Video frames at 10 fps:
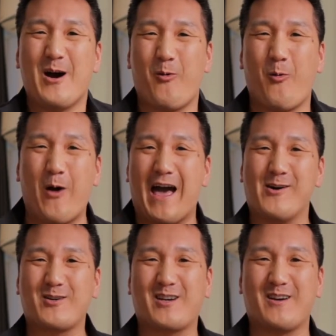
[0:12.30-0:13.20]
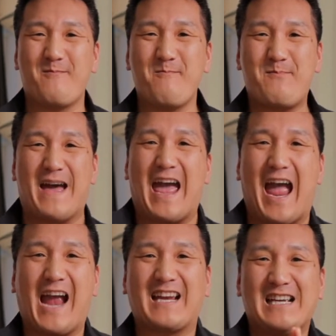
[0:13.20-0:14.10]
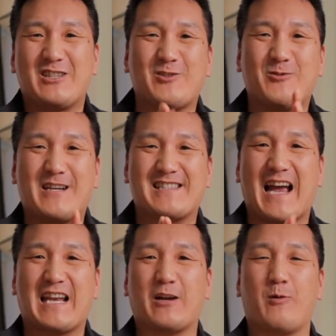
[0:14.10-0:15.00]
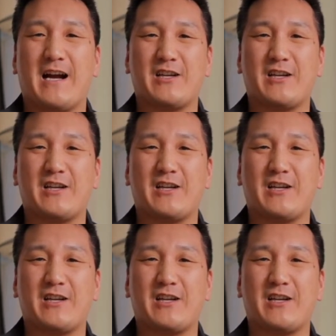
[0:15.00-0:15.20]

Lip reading: Welcome back to Exotic Wine